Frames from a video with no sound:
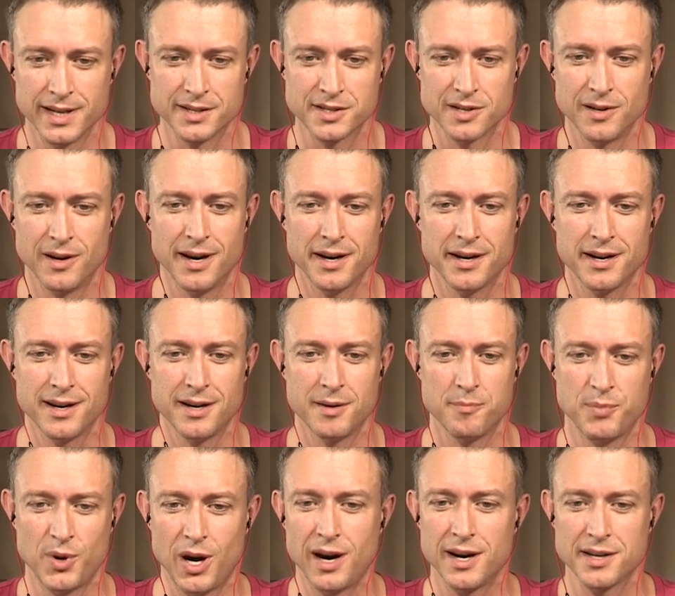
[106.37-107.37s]
It's not
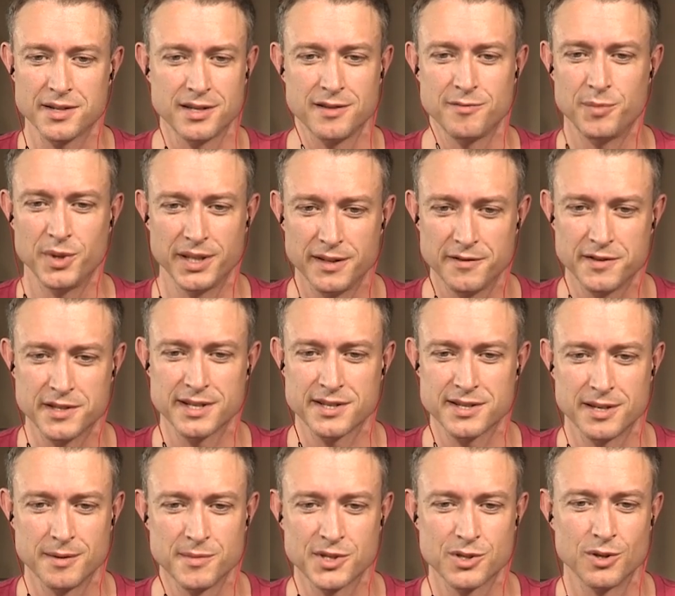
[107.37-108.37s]
a positive belief
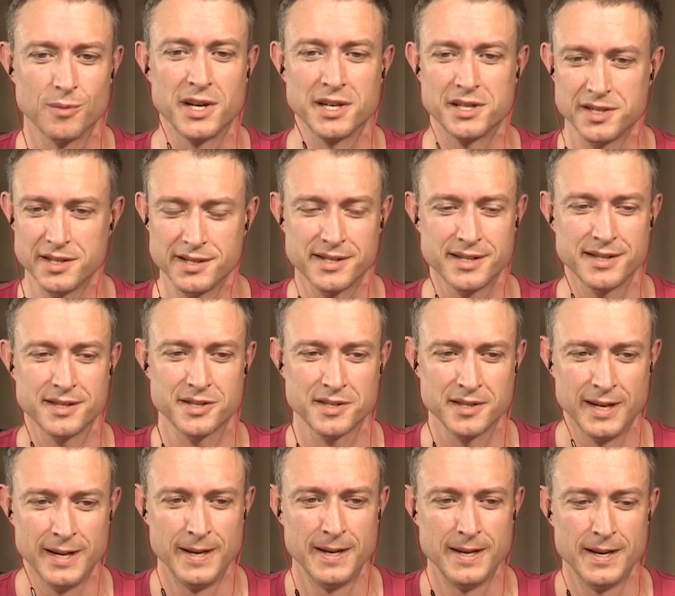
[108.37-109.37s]
system so much as
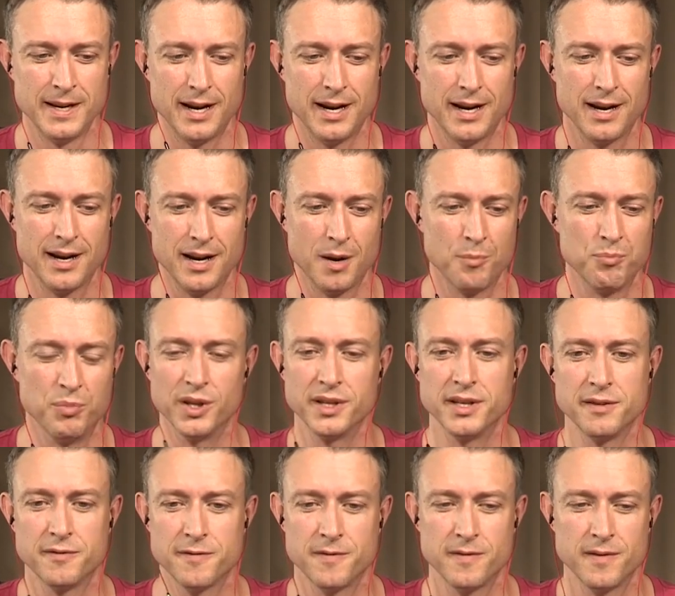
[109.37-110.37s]
it's
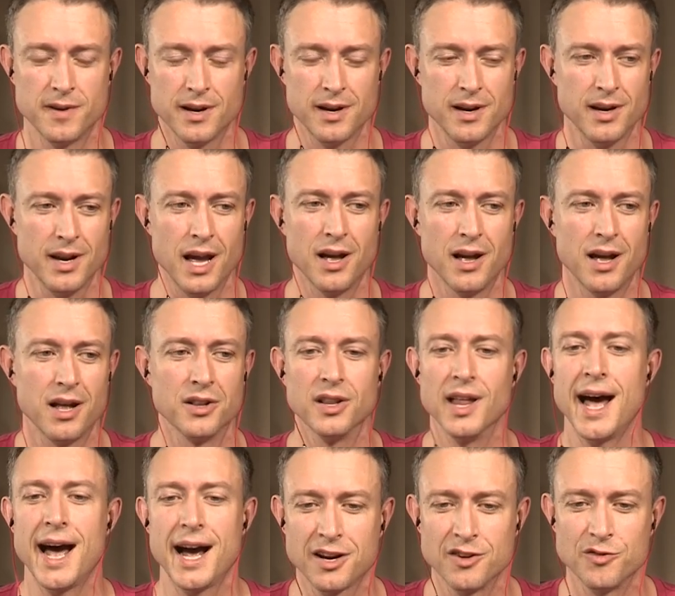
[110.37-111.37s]
a
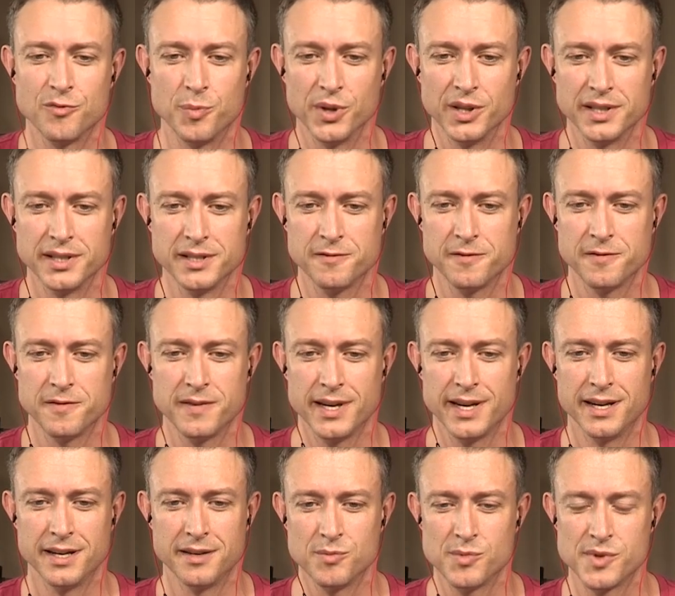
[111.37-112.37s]
lack of belief
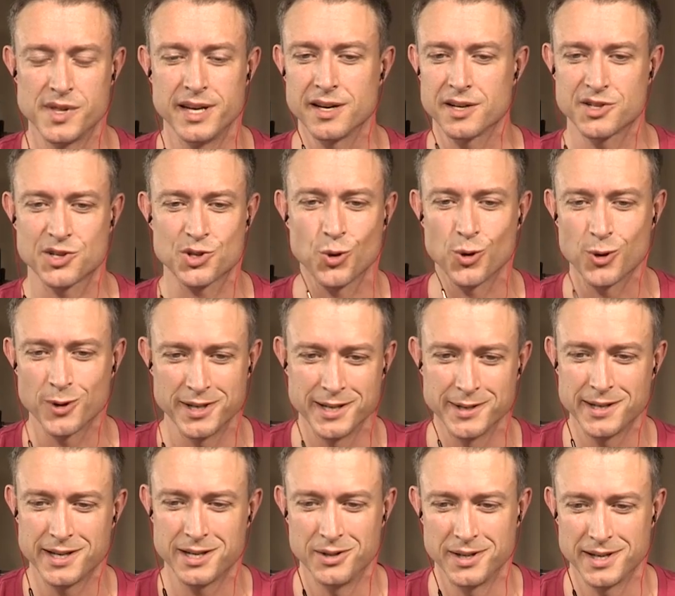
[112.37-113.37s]
in the
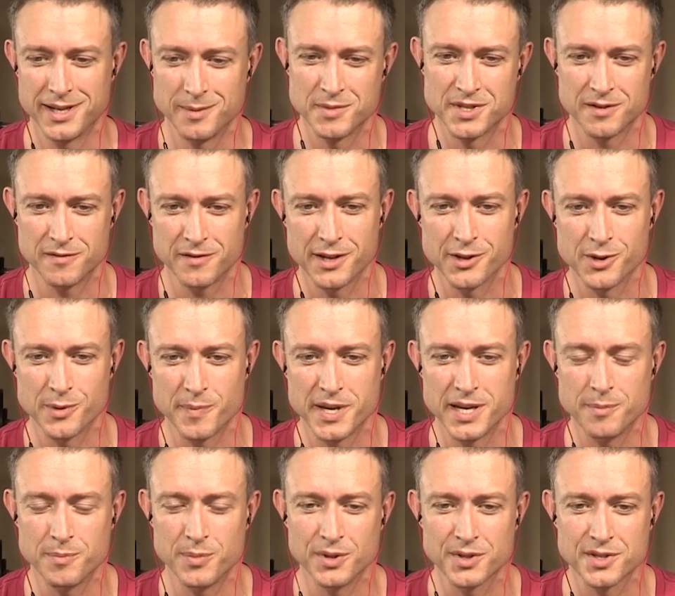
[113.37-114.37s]
extraordinary claims of other
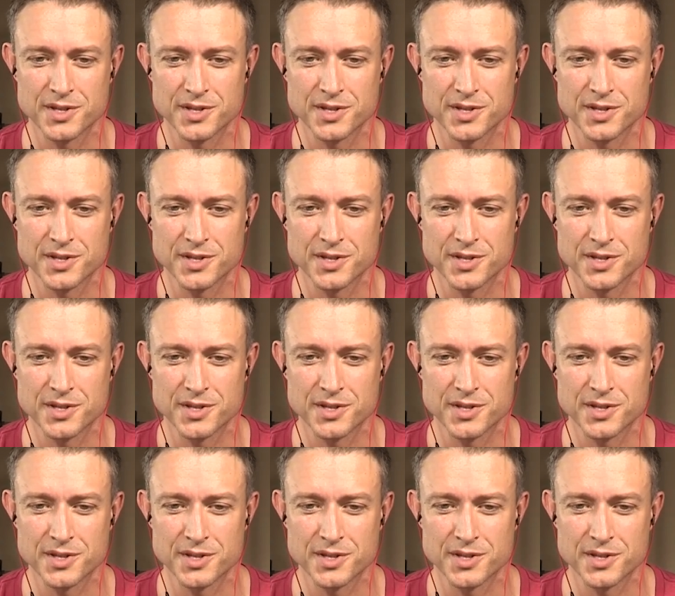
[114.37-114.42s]
people.